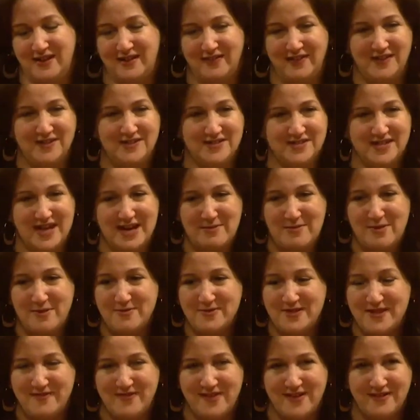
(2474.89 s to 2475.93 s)
And they just came home,
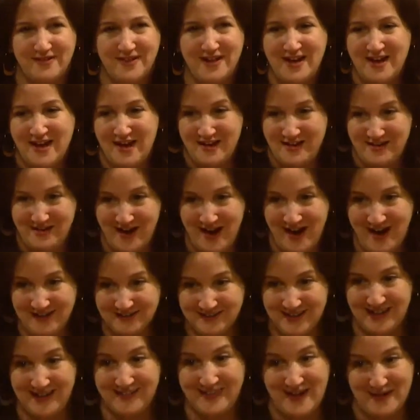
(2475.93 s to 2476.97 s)
and they felt not
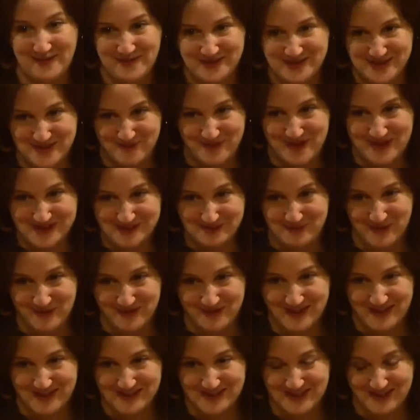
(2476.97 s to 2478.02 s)
like that was the best
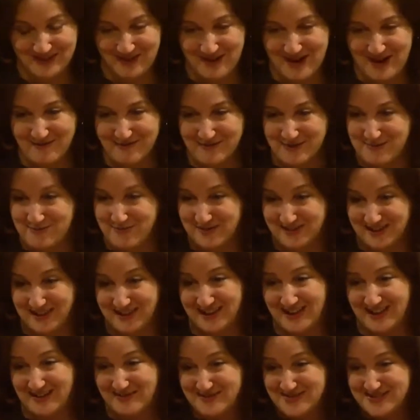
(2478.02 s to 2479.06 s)
birthday dinner ever, but,
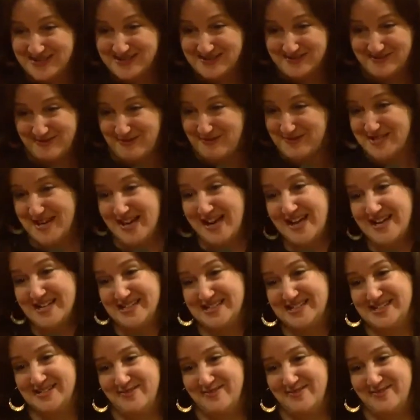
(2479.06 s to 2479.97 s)
like, it was grotesque.